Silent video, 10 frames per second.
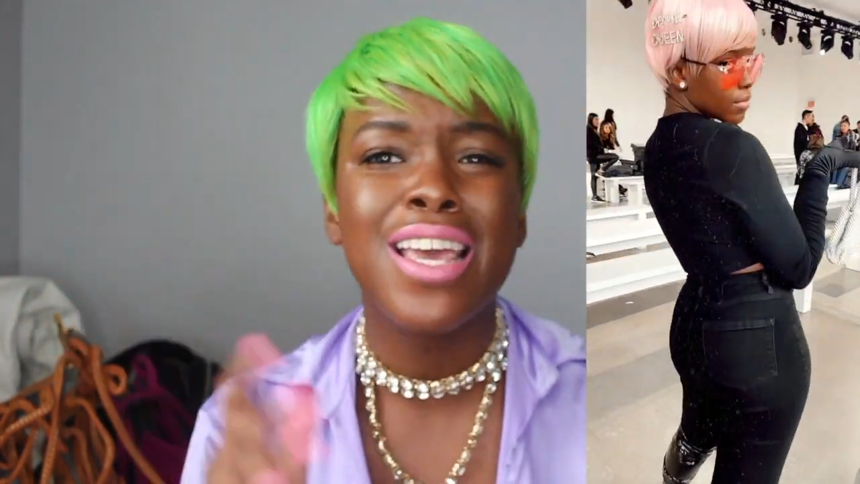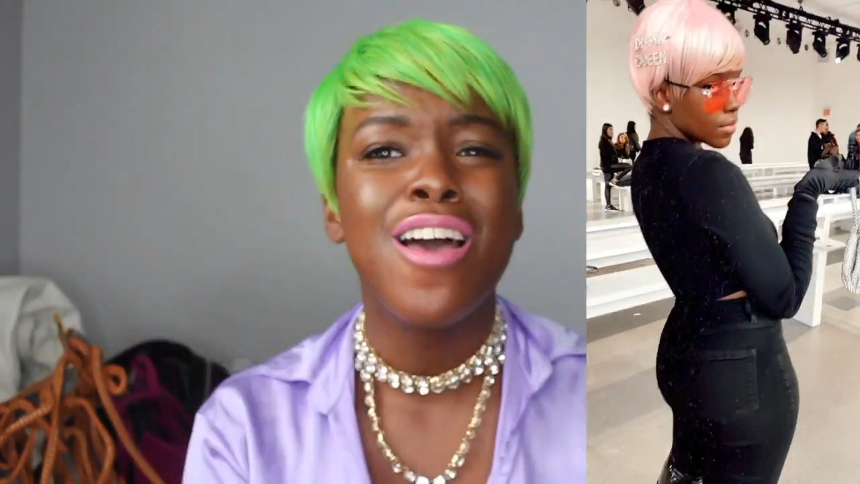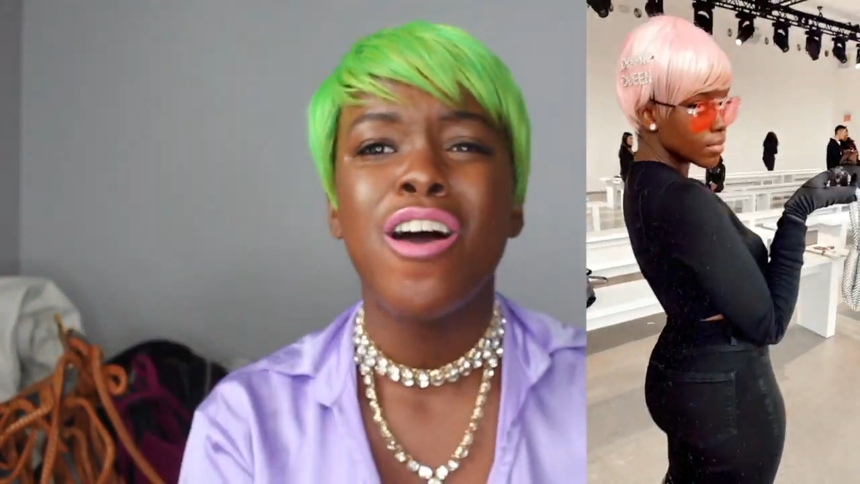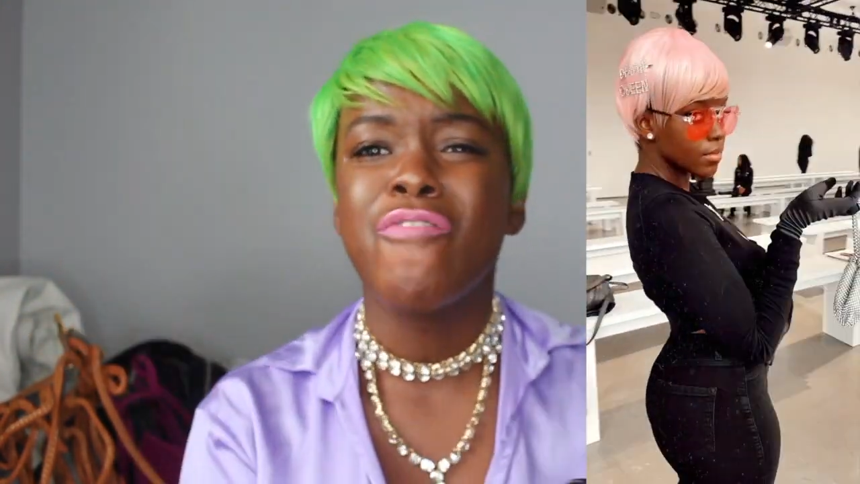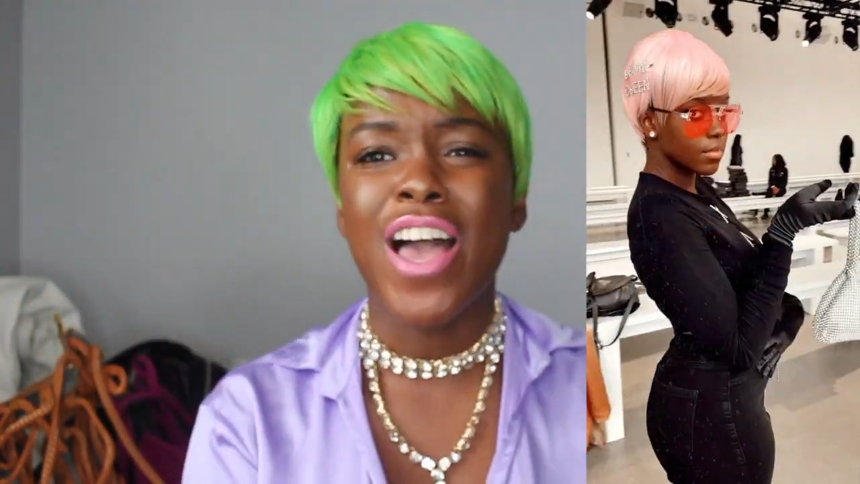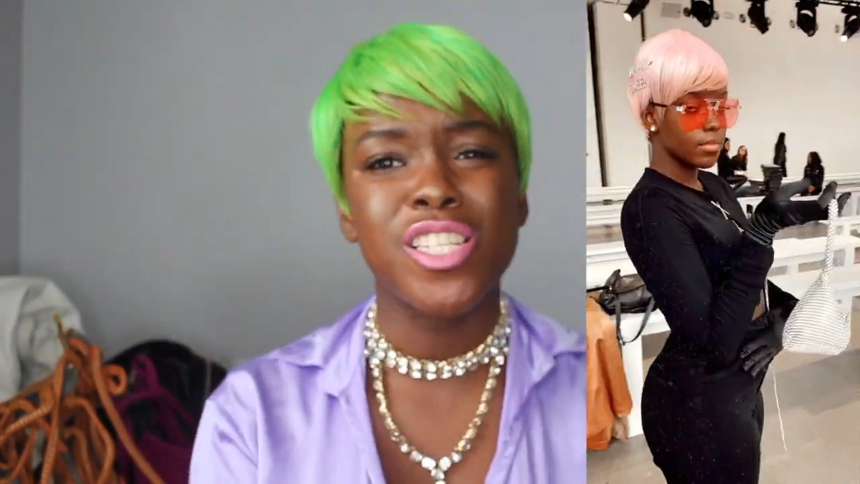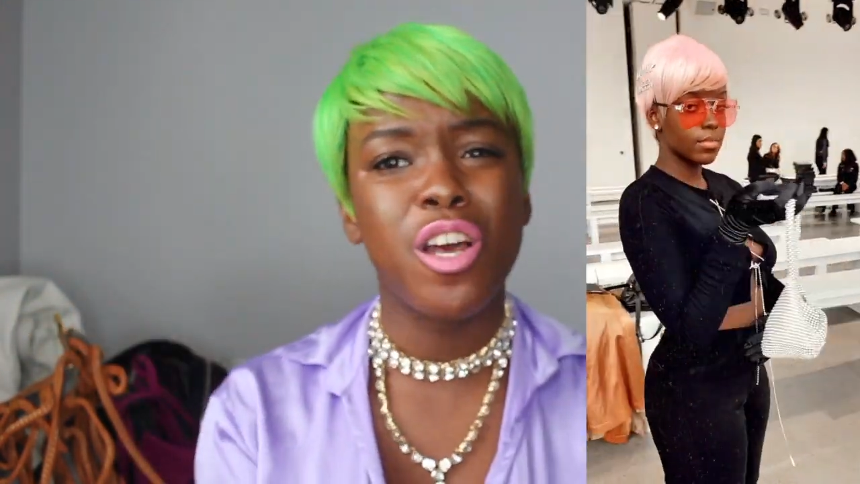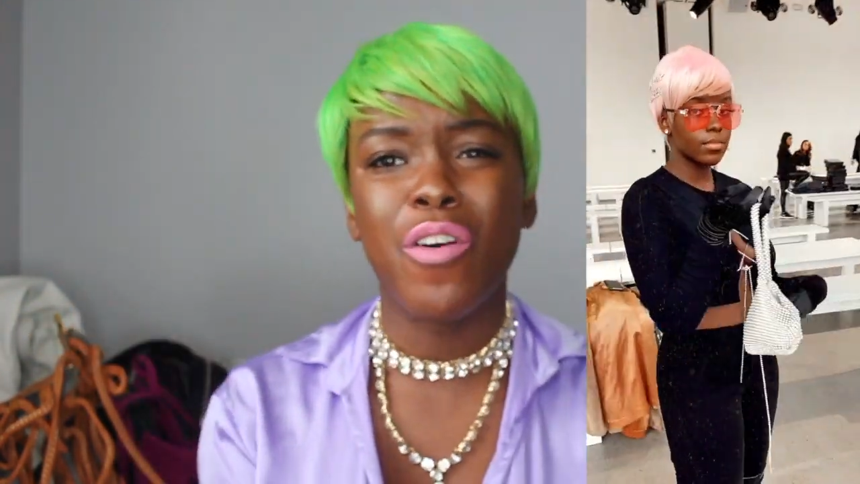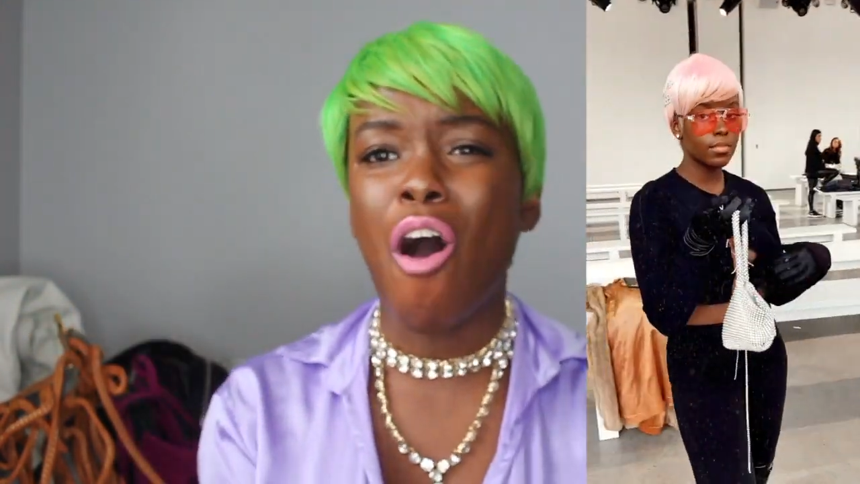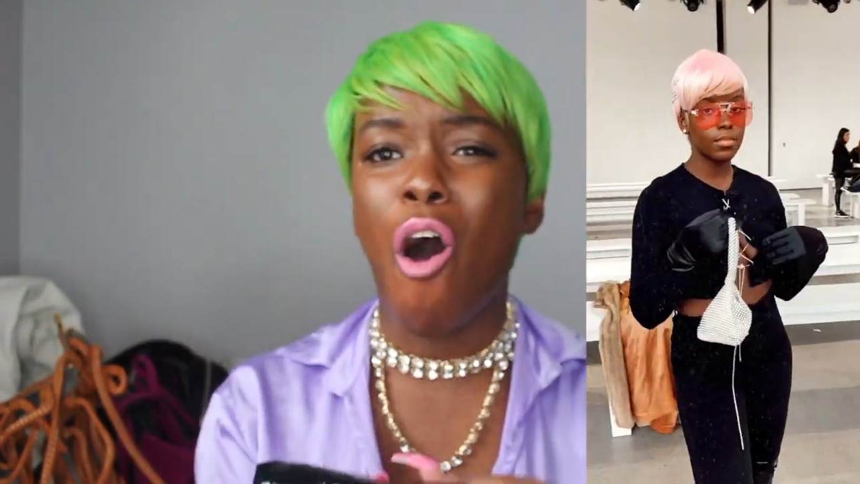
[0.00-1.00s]
Fashion
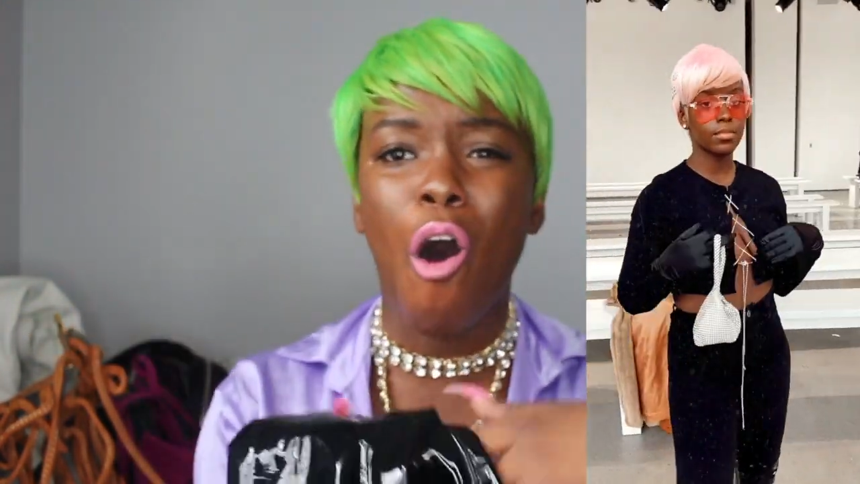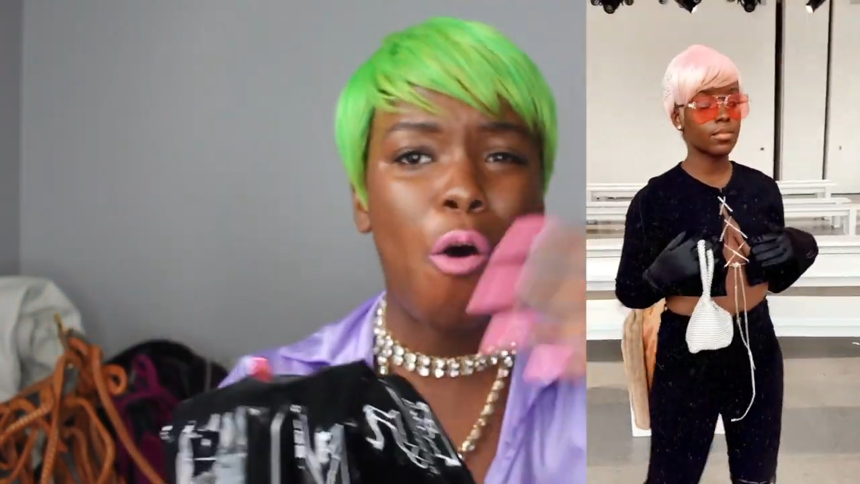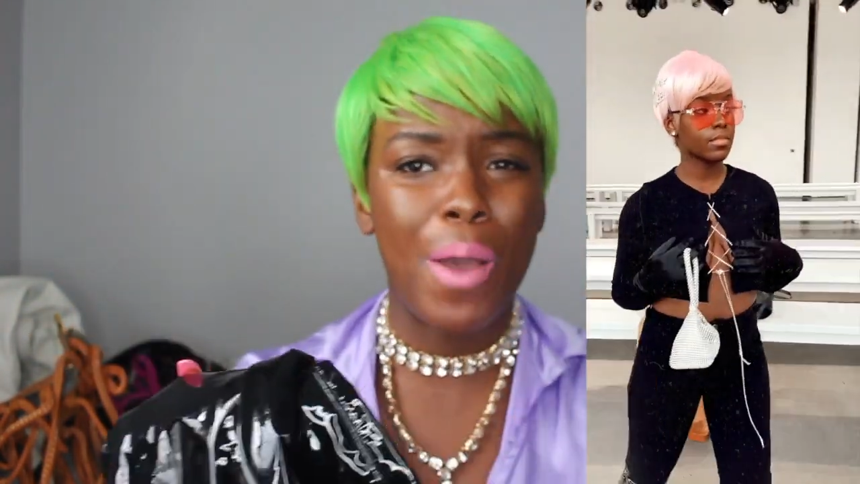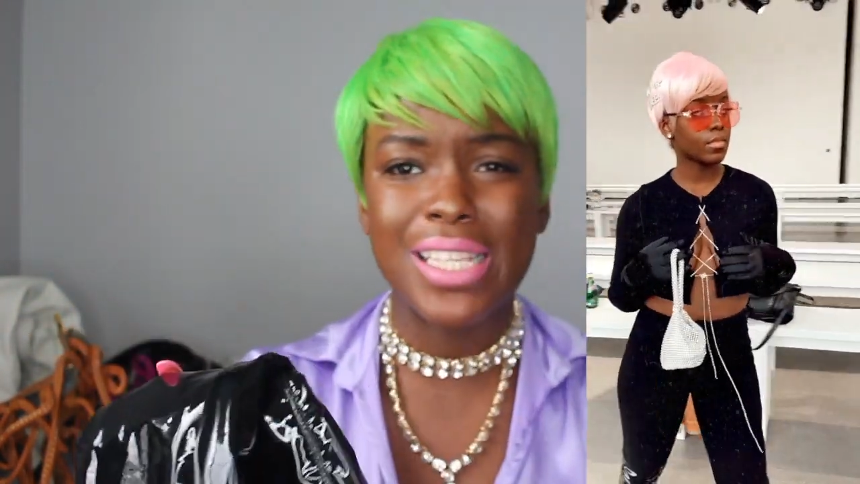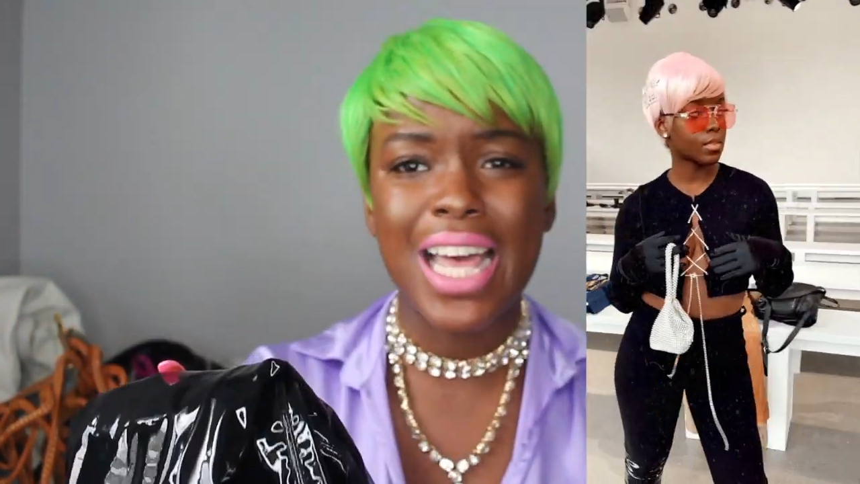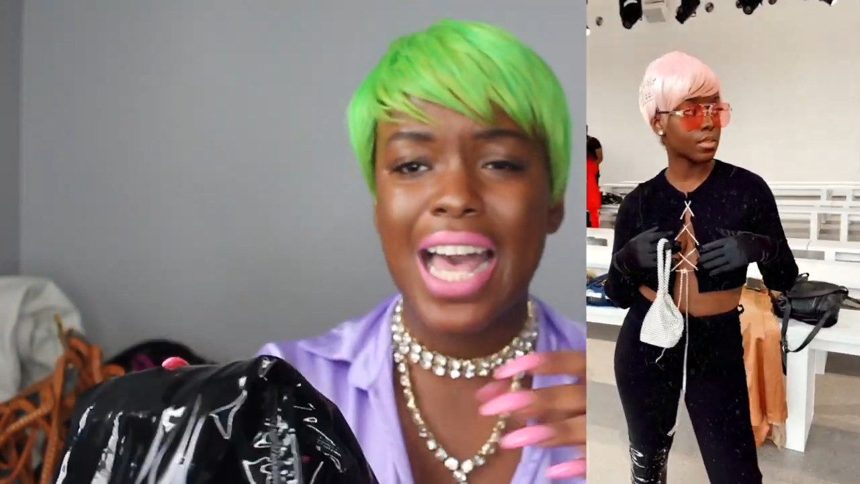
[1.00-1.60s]
Nova always